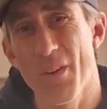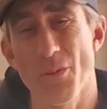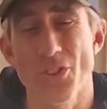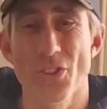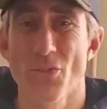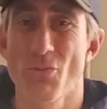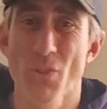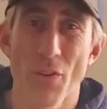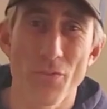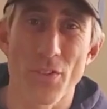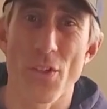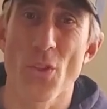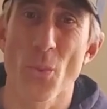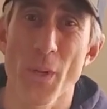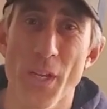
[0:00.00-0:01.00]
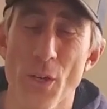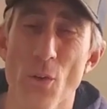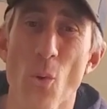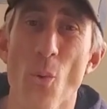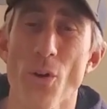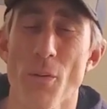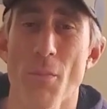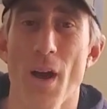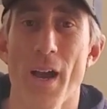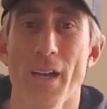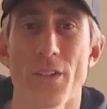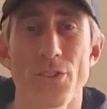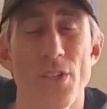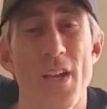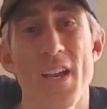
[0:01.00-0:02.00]
which is roughly 3¼
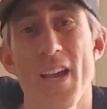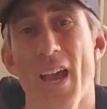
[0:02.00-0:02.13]
miles.